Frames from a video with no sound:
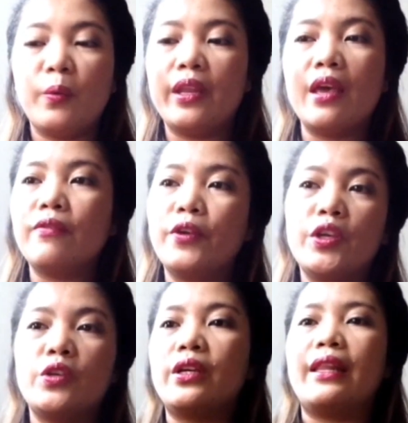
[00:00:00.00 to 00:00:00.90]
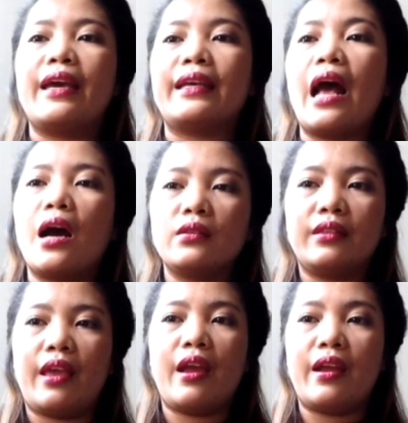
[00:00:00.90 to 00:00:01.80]
whenever you're like
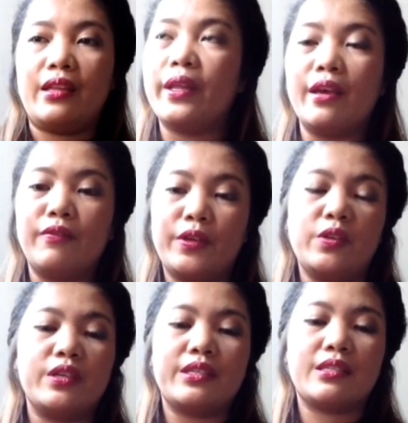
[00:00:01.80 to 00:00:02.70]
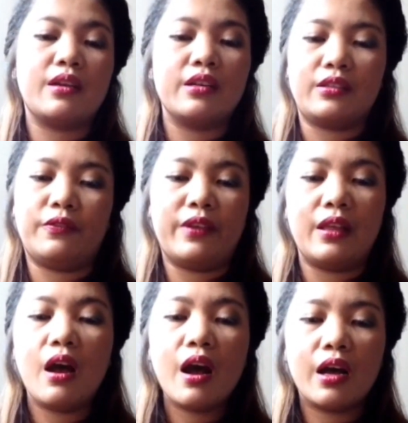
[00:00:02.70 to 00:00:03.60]
out there and whenever you start to
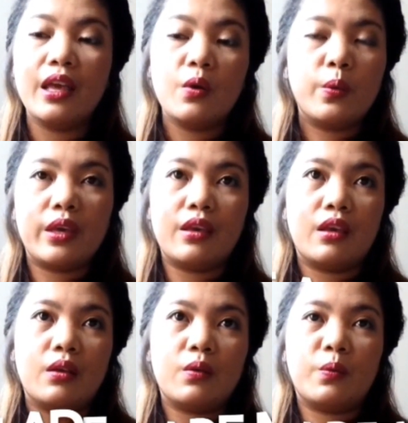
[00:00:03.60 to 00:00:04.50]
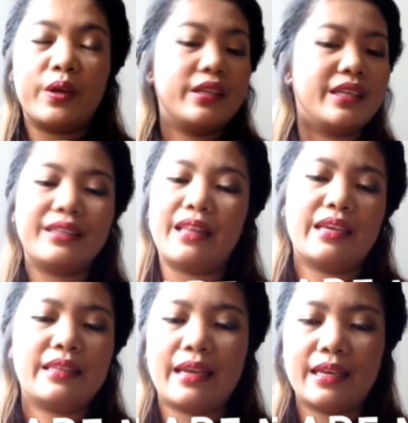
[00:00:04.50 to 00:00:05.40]
feel hot. We are not
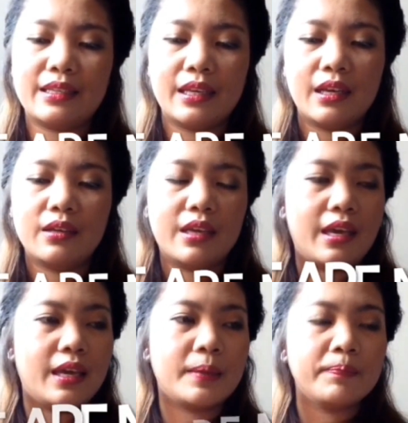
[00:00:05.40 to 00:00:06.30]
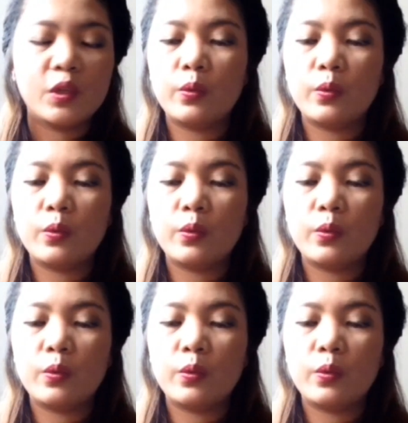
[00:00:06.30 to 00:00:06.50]
like that, okay?